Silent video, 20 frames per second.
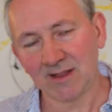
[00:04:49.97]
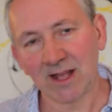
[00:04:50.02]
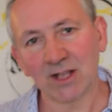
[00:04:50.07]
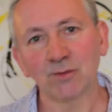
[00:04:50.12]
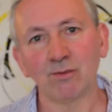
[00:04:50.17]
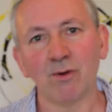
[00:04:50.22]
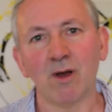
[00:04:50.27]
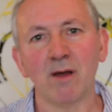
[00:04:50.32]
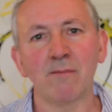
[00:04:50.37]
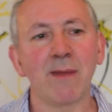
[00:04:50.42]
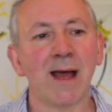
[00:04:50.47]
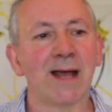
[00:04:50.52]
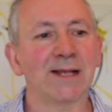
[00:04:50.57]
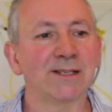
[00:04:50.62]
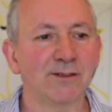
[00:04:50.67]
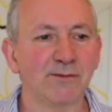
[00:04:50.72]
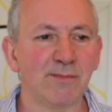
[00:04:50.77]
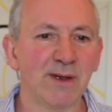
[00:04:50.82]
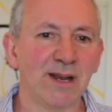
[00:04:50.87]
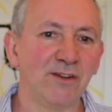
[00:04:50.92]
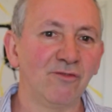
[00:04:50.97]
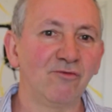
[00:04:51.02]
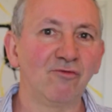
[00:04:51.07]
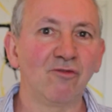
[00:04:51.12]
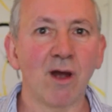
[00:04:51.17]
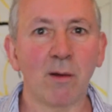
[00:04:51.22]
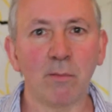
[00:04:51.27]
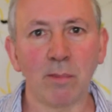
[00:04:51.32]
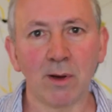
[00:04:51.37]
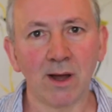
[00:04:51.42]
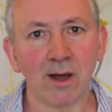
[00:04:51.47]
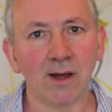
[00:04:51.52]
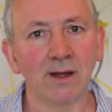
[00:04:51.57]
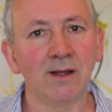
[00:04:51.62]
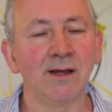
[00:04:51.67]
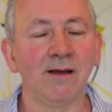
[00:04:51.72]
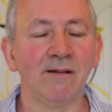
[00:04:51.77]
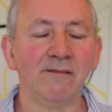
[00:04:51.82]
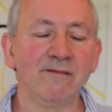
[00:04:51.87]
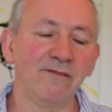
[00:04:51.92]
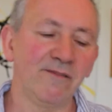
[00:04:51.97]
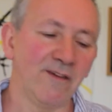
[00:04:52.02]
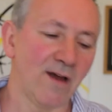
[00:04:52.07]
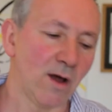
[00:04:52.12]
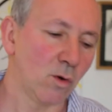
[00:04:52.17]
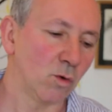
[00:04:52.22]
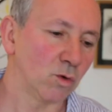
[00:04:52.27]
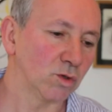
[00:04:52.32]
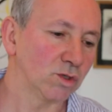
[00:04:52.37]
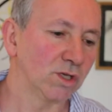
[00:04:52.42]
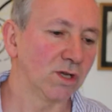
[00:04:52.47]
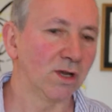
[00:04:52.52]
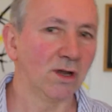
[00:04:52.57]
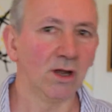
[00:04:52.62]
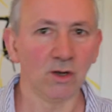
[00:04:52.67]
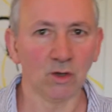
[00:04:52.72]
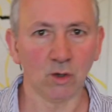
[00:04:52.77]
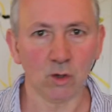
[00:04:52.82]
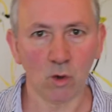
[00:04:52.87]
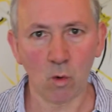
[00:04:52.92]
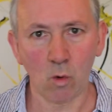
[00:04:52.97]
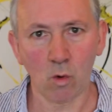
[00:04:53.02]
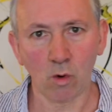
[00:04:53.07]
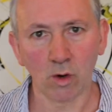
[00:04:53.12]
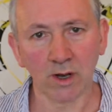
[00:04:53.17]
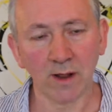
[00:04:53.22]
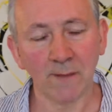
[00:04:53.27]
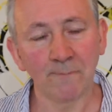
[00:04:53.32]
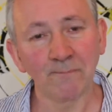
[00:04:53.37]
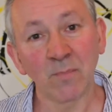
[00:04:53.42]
That's why mats are made of rubber and felt and cork.